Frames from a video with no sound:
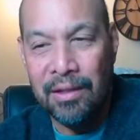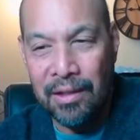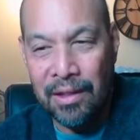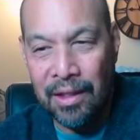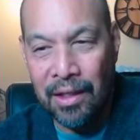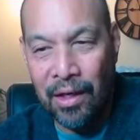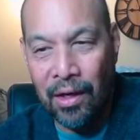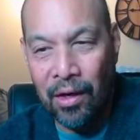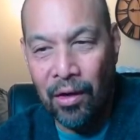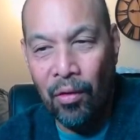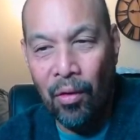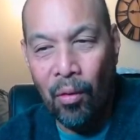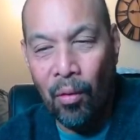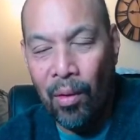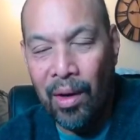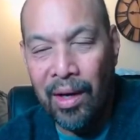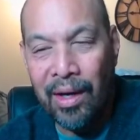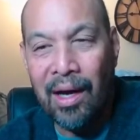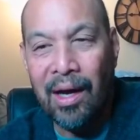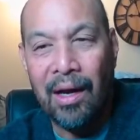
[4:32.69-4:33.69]
You know,
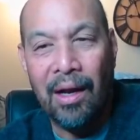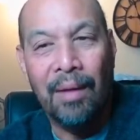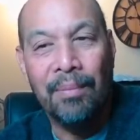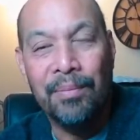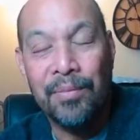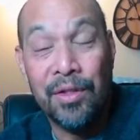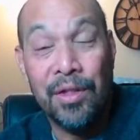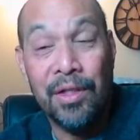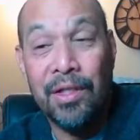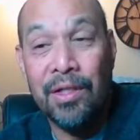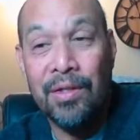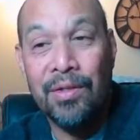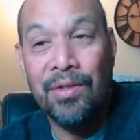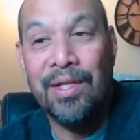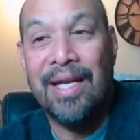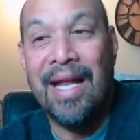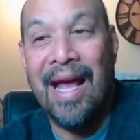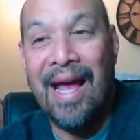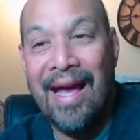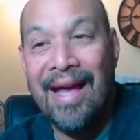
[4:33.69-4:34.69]
why not? I'm just gonna use it
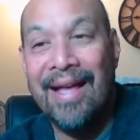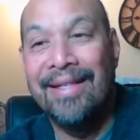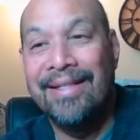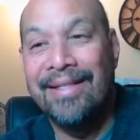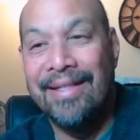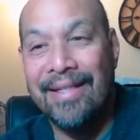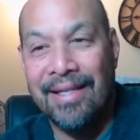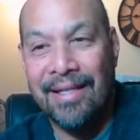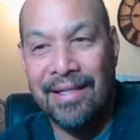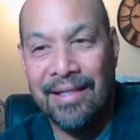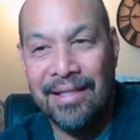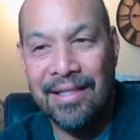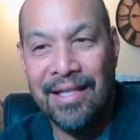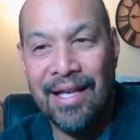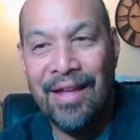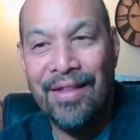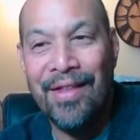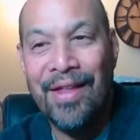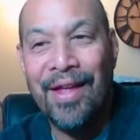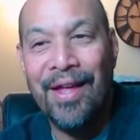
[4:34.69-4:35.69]
as is
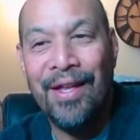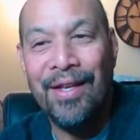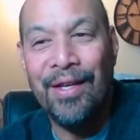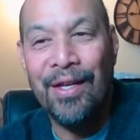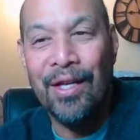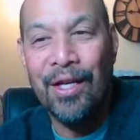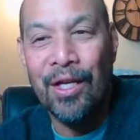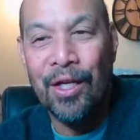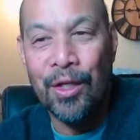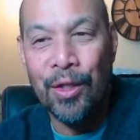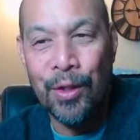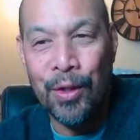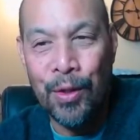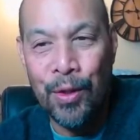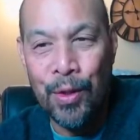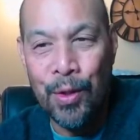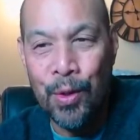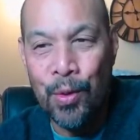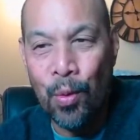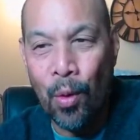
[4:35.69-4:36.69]
and then
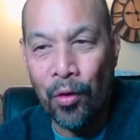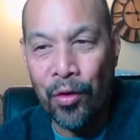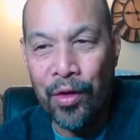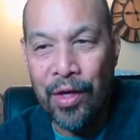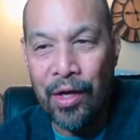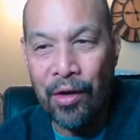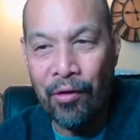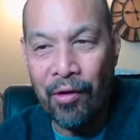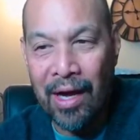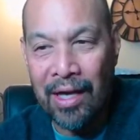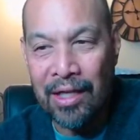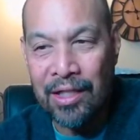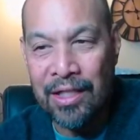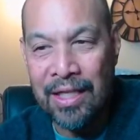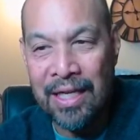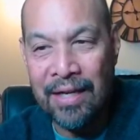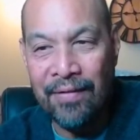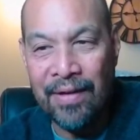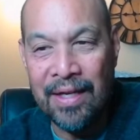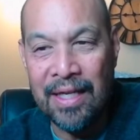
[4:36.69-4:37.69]
do all the
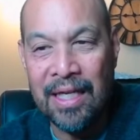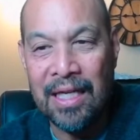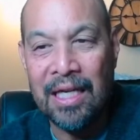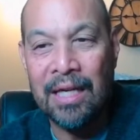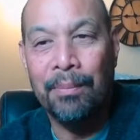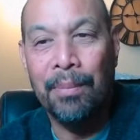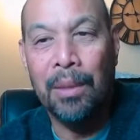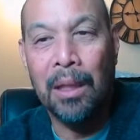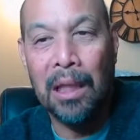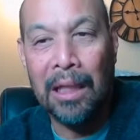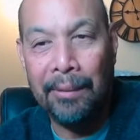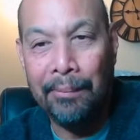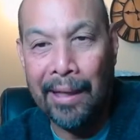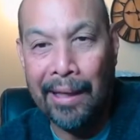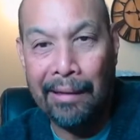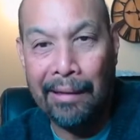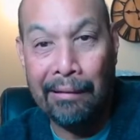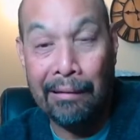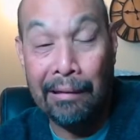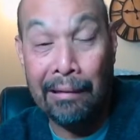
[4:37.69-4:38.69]
interactivity in
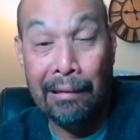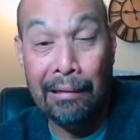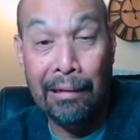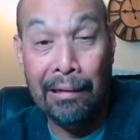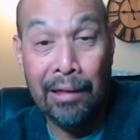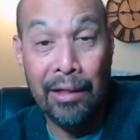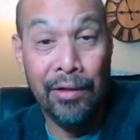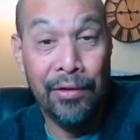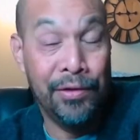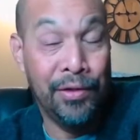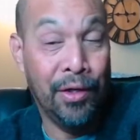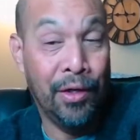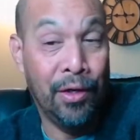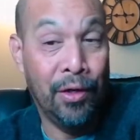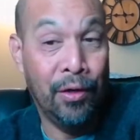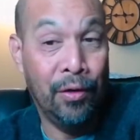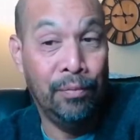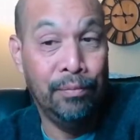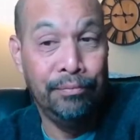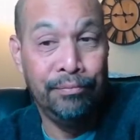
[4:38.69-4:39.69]
Playmaker.
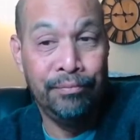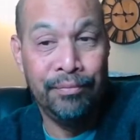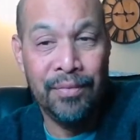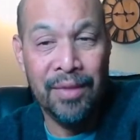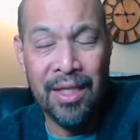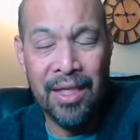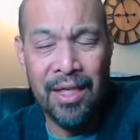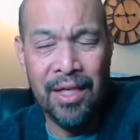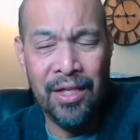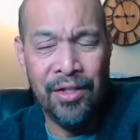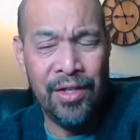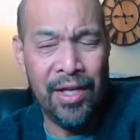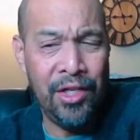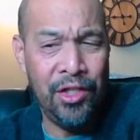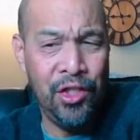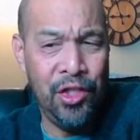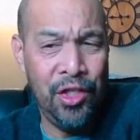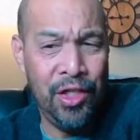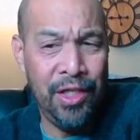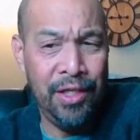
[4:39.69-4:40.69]
So is that a
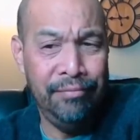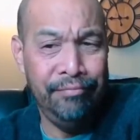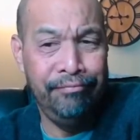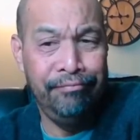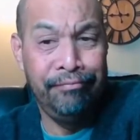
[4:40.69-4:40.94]
cheat?